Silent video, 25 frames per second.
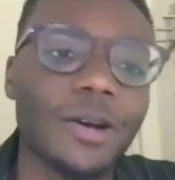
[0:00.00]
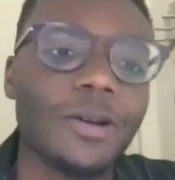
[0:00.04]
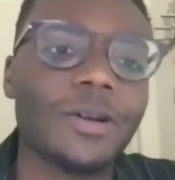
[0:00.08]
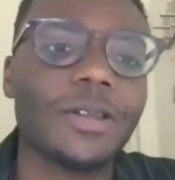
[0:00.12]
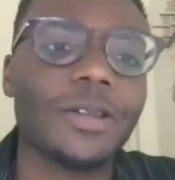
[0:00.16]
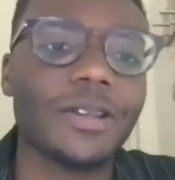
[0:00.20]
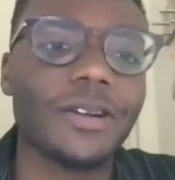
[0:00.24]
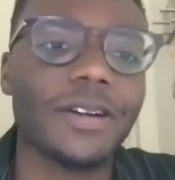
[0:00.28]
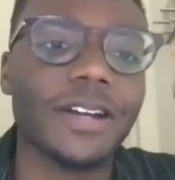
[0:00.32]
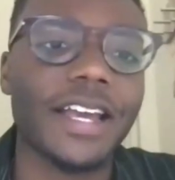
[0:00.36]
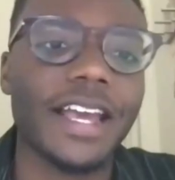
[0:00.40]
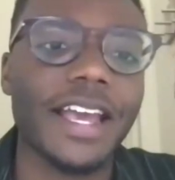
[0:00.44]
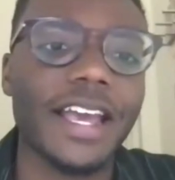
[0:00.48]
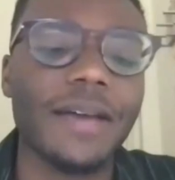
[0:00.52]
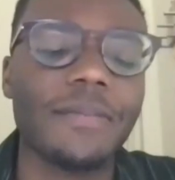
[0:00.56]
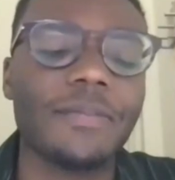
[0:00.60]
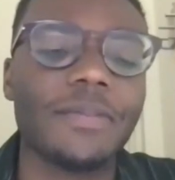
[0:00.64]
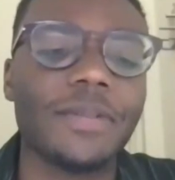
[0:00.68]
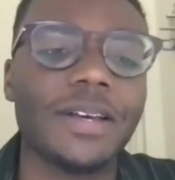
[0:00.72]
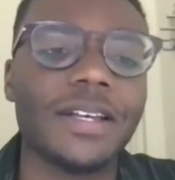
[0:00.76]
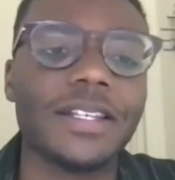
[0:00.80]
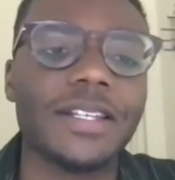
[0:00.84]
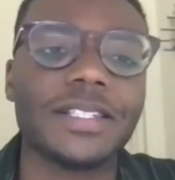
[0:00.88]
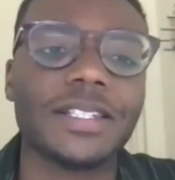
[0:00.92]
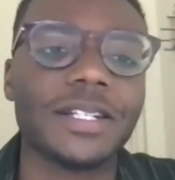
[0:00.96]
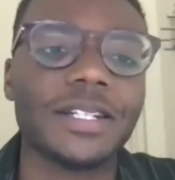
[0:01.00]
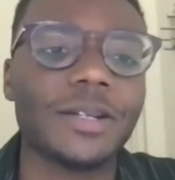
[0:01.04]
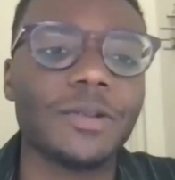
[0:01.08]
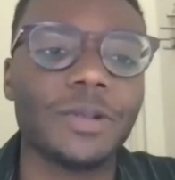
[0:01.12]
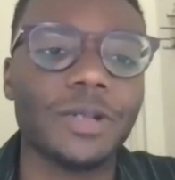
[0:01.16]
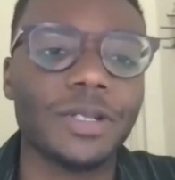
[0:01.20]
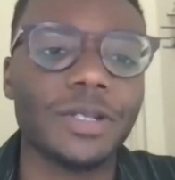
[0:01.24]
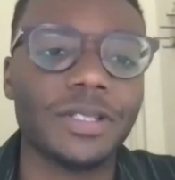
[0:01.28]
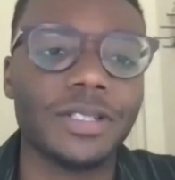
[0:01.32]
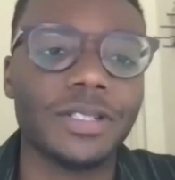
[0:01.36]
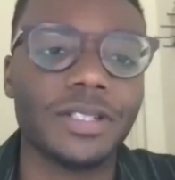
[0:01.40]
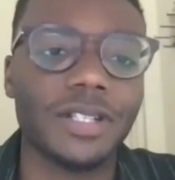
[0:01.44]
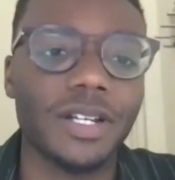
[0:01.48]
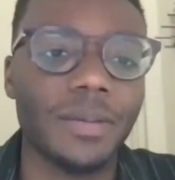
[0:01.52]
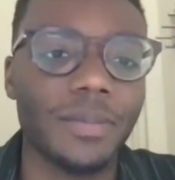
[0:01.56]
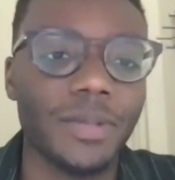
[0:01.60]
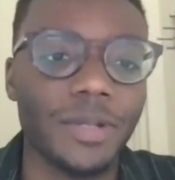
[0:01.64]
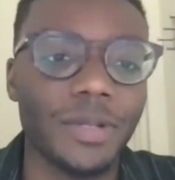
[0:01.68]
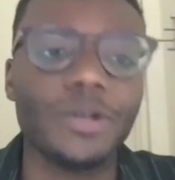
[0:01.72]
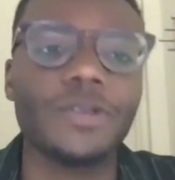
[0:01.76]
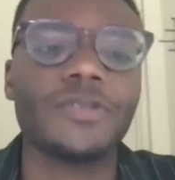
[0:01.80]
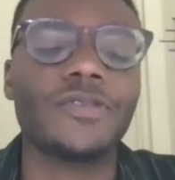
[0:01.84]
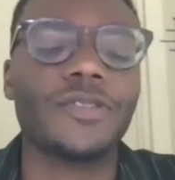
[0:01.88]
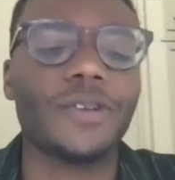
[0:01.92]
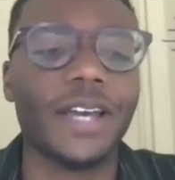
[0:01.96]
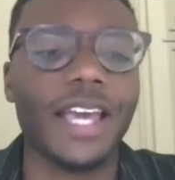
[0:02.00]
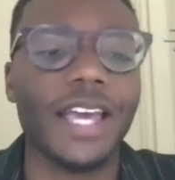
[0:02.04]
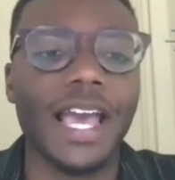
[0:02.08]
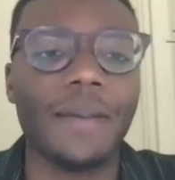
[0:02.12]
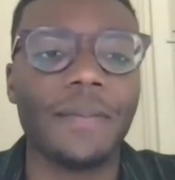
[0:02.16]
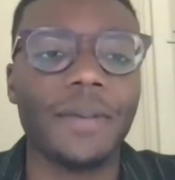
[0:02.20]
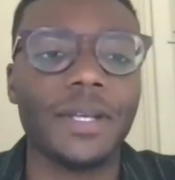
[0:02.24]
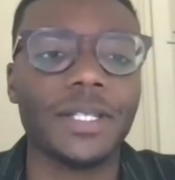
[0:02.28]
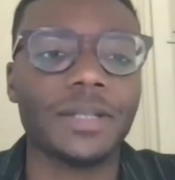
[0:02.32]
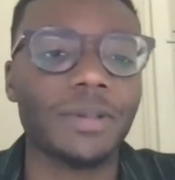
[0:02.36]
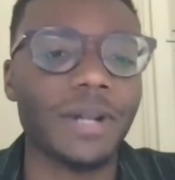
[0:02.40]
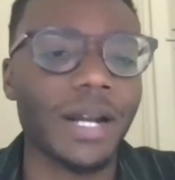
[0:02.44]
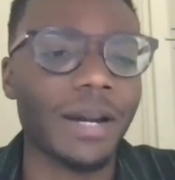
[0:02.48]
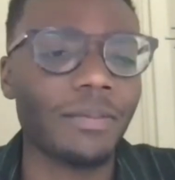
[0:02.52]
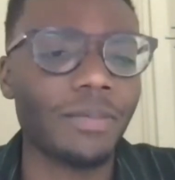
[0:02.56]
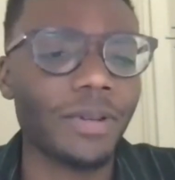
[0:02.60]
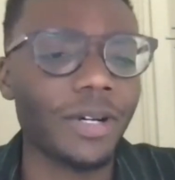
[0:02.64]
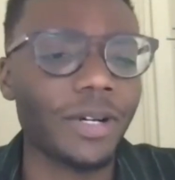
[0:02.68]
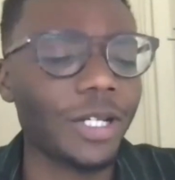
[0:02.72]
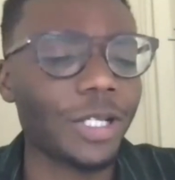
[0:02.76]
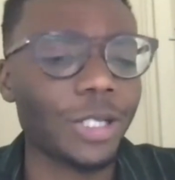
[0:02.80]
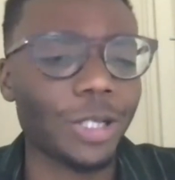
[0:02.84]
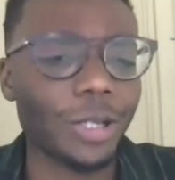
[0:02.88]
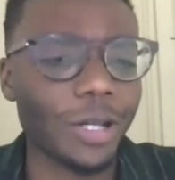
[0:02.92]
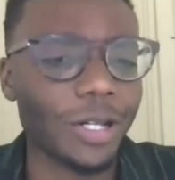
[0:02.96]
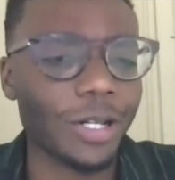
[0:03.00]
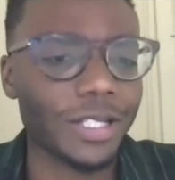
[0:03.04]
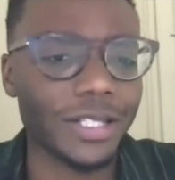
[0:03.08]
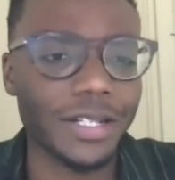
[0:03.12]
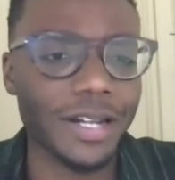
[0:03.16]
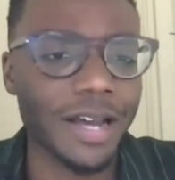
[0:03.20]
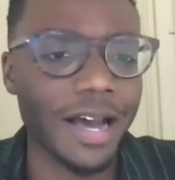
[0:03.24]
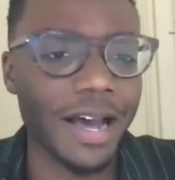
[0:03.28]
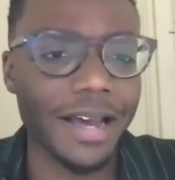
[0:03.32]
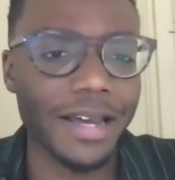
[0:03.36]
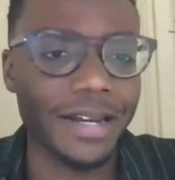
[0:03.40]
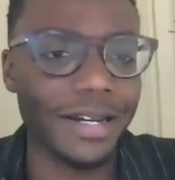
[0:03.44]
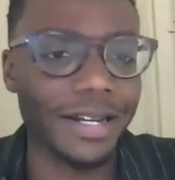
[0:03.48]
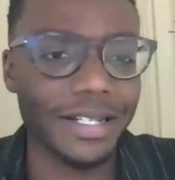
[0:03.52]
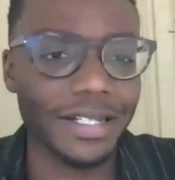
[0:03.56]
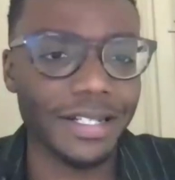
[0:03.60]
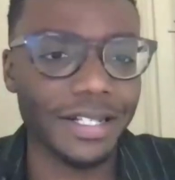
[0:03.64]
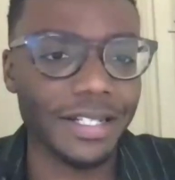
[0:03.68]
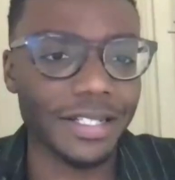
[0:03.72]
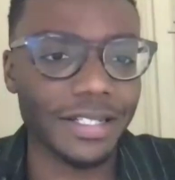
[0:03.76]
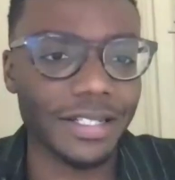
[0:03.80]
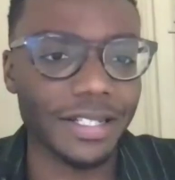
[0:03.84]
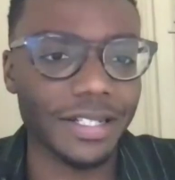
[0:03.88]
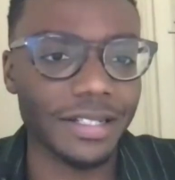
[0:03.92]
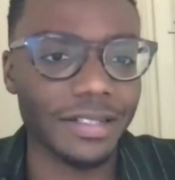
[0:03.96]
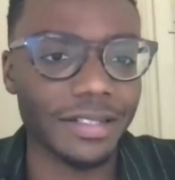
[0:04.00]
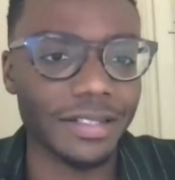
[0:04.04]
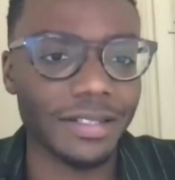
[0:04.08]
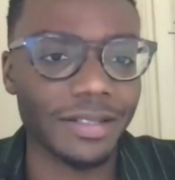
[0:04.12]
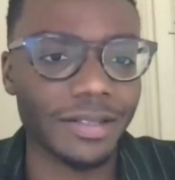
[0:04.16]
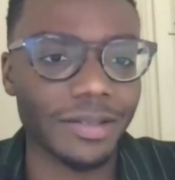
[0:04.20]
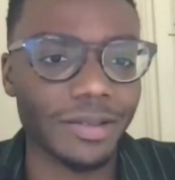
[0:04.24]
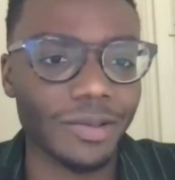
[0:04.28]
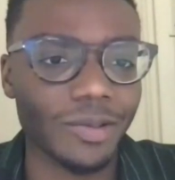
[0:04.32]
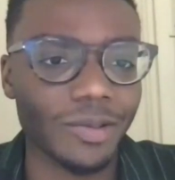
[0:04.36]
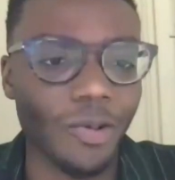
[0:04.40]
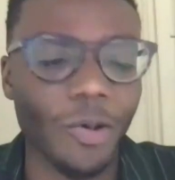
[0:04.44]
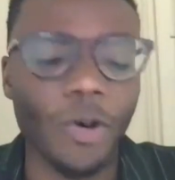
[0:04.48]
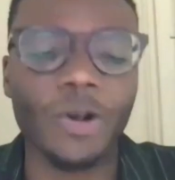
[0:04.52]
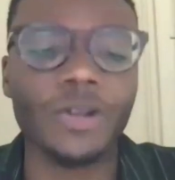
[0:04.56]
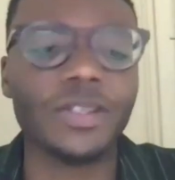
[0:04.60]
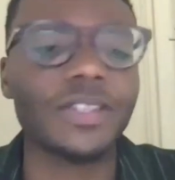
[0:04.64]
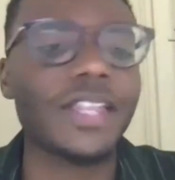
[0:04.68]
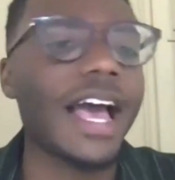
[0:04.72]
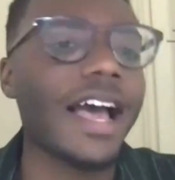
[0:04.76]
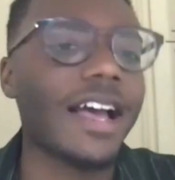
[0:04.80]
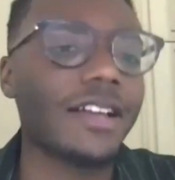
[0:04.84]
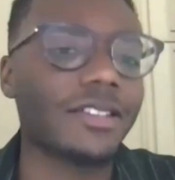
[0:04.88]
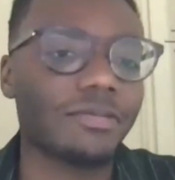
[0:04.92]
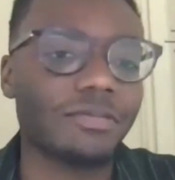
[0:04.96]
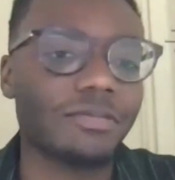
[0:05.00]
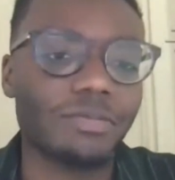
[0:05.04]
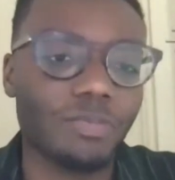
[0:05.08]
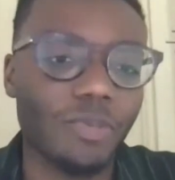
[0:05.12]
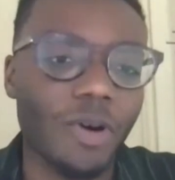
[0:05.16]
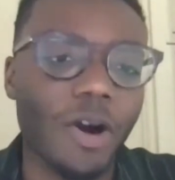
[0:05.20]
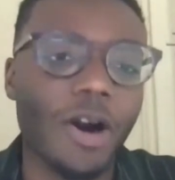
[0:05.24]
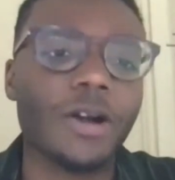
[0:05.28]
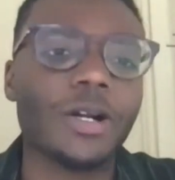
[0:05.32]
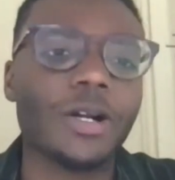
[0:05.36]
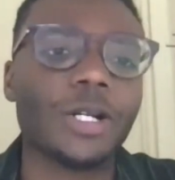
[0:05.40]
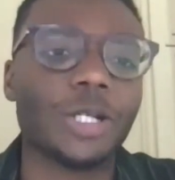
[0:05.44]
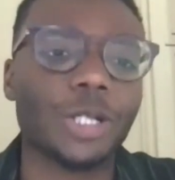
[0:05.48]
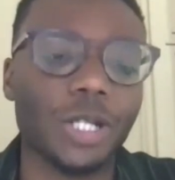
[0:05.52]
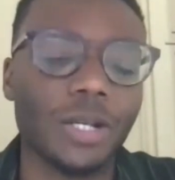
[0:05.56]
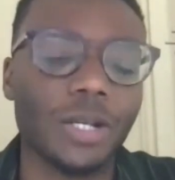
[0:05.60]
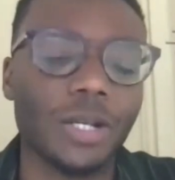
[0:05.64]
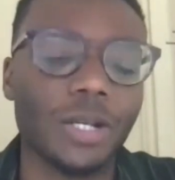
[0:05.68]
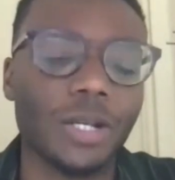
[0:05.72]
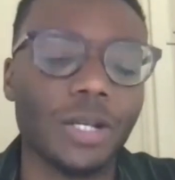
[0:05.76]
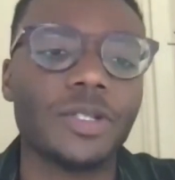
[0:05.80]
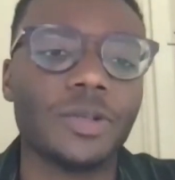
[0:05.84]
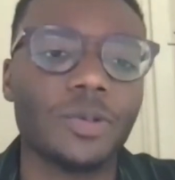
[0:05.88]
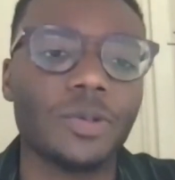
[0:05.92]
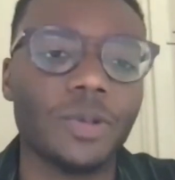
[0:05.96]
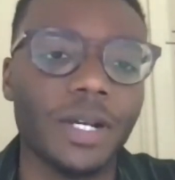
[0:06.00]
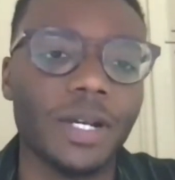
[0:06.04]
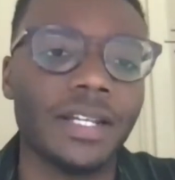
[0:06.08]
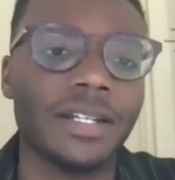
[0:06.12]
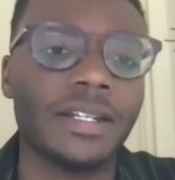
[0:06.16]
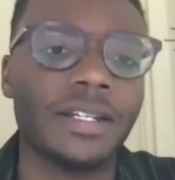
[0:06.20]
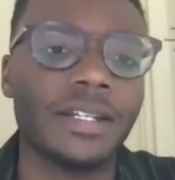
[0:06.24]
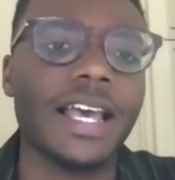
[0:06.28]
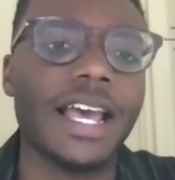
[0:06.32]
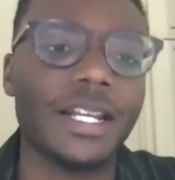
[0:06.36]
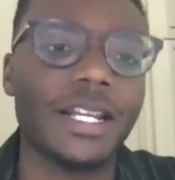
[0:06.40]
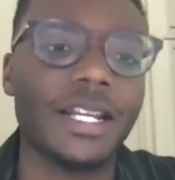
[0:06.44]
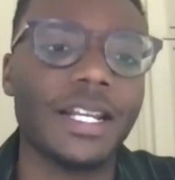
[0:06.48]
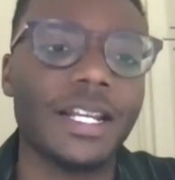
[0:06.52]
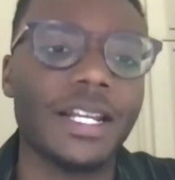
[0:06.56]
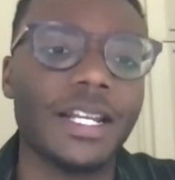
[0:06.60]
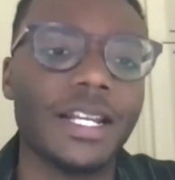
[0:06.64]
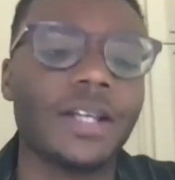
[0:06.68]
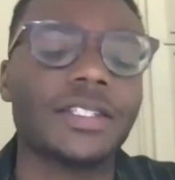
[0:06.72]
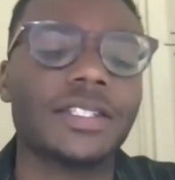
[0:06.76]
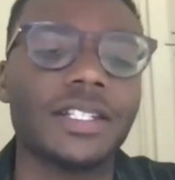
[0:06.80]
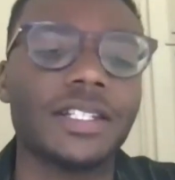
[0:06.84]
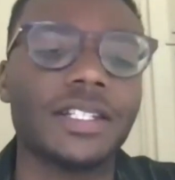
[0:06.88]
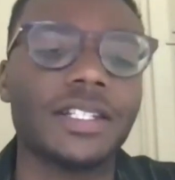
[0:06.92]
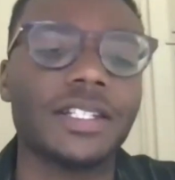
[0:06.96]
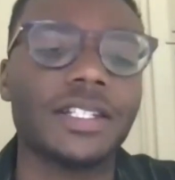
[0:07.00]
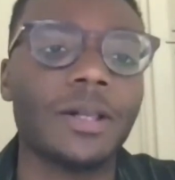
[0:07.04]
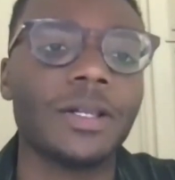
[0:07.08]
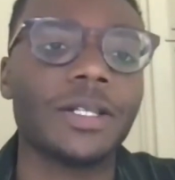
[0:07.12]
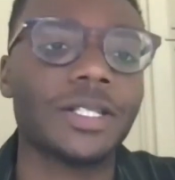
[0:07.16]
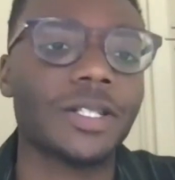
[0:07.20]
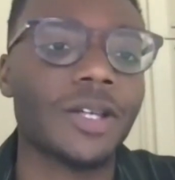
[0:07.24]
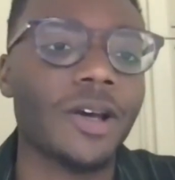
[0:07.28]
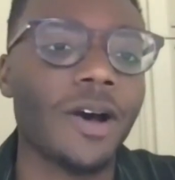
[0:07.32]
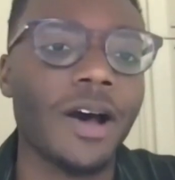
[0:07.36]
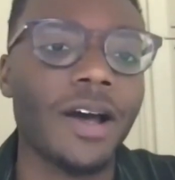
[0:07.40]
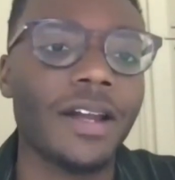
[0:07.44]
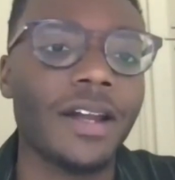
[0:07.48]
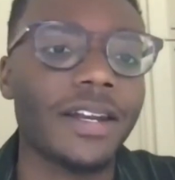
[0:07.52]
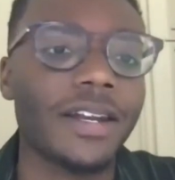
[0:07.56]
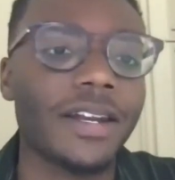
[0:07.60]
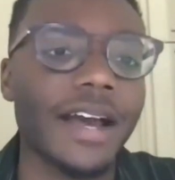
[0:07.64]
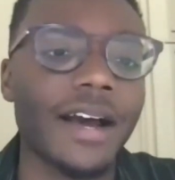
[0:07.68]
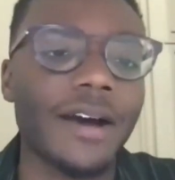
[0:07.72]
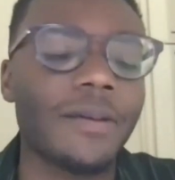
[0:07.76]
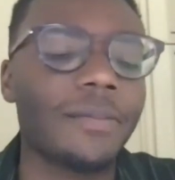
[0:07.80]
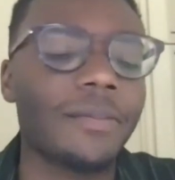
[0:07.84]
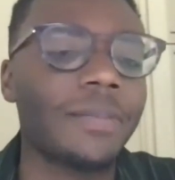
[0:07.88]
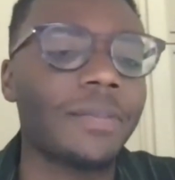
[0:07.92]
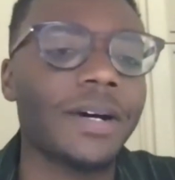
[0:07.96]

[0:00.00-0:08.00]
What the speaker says: go to their campus. And it was a beautiful campus, but I'm pretty sure it's not in existence, or that partnership between NUS and Yale is gone now.